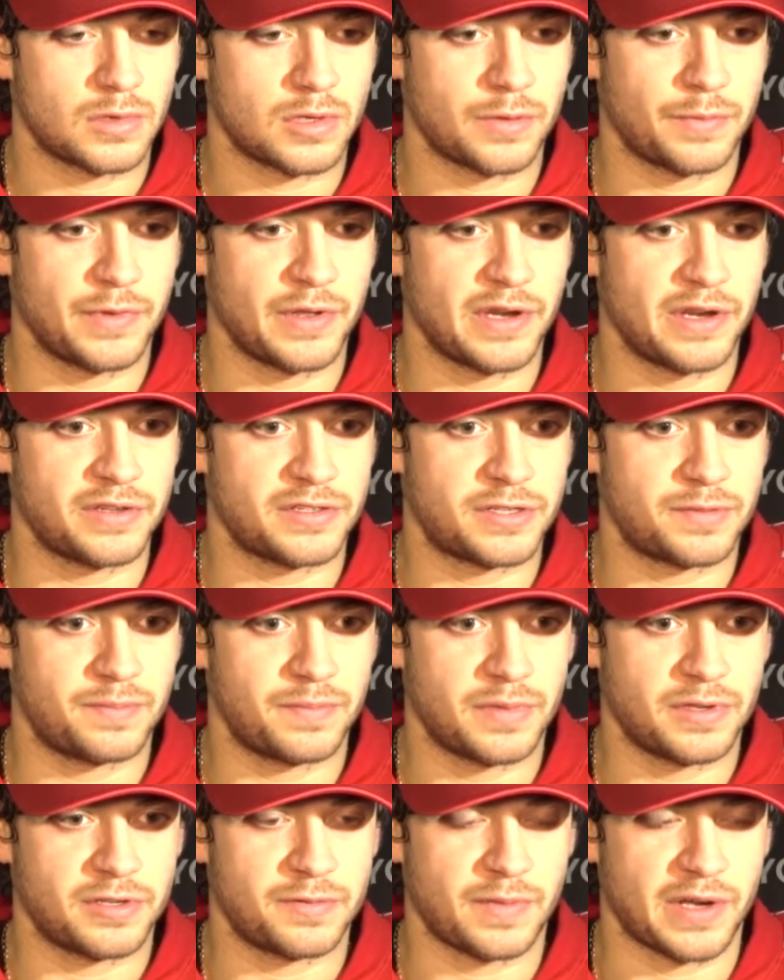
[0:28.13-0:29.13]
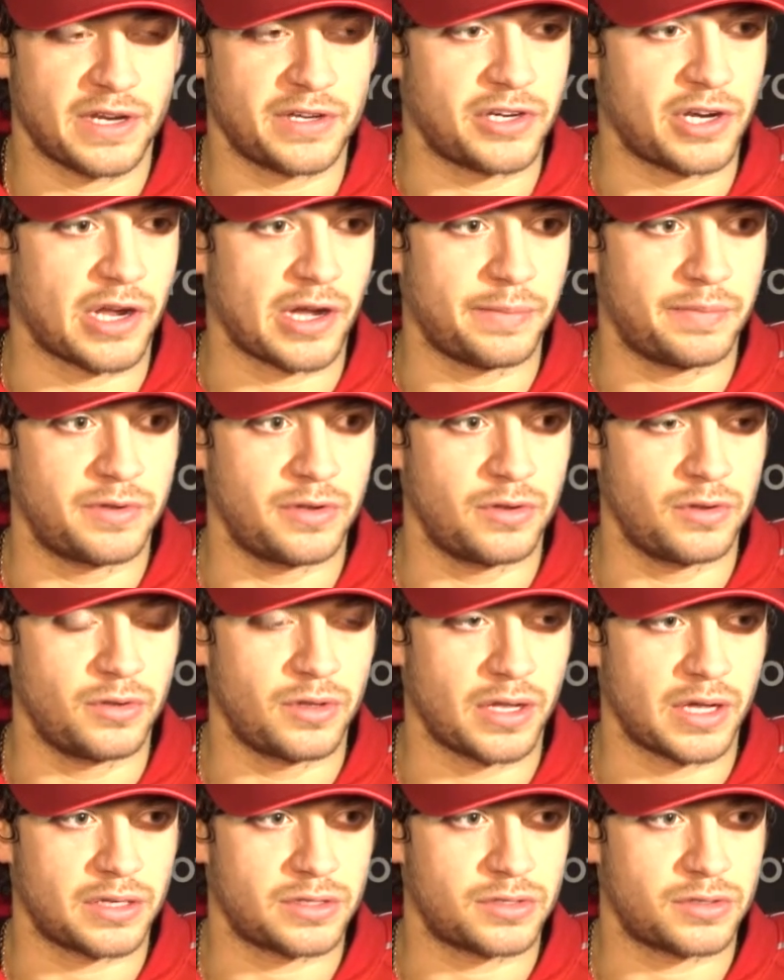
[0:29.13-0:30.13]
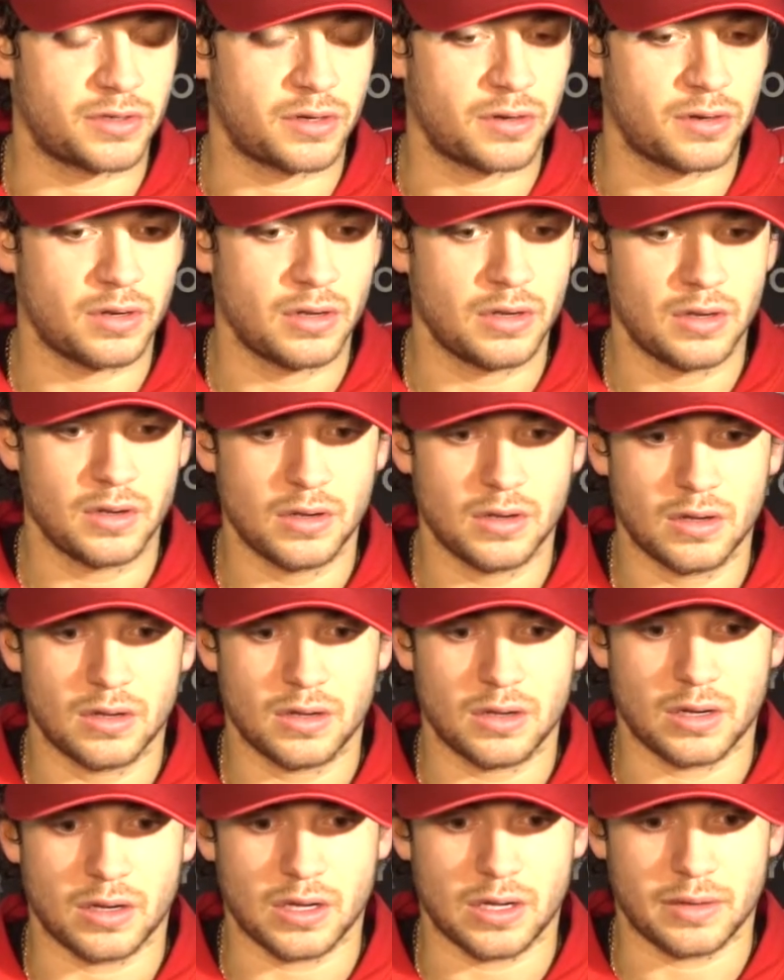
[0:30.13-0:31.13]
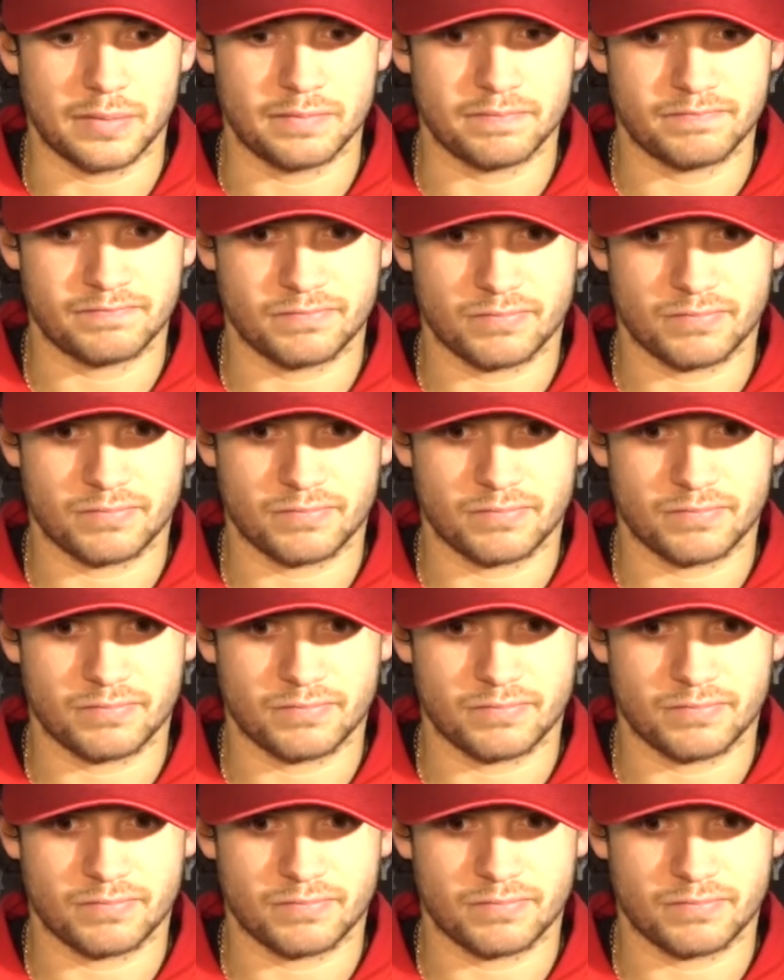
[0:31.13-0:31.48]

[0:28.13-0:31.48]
I mean, it's my job to do that, so I